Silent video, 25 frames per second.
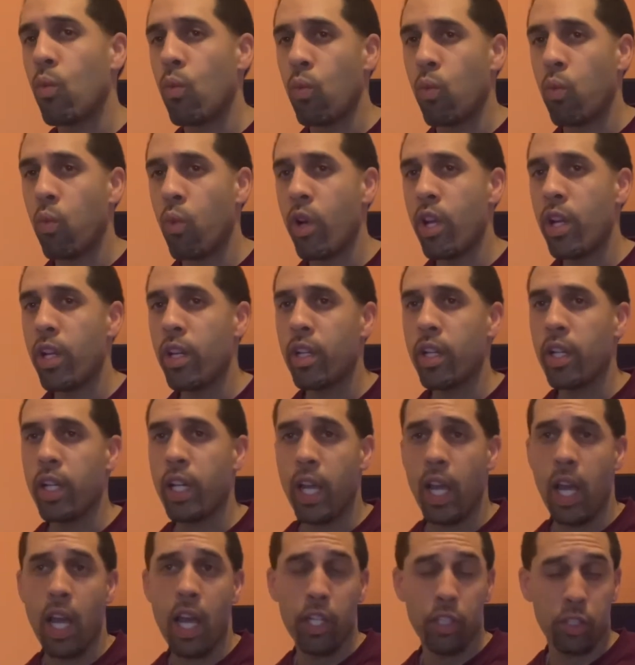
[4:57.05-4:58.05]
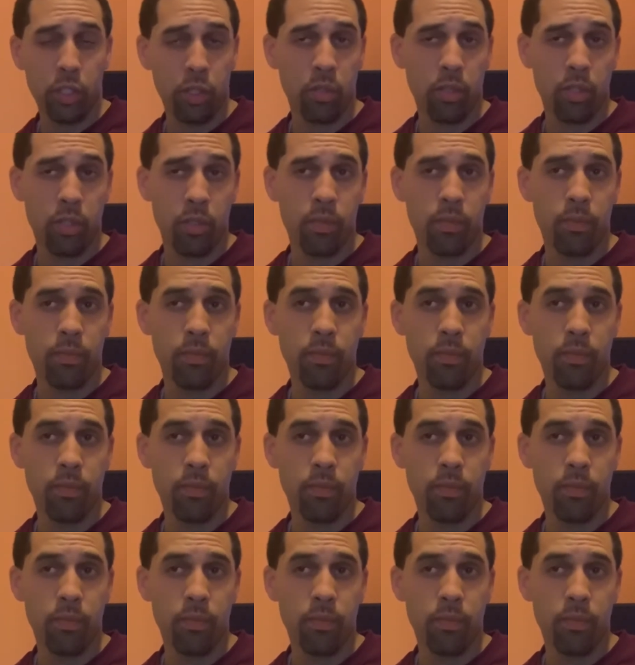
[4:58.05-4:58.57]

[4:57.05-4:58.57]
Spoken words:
Ren Contra,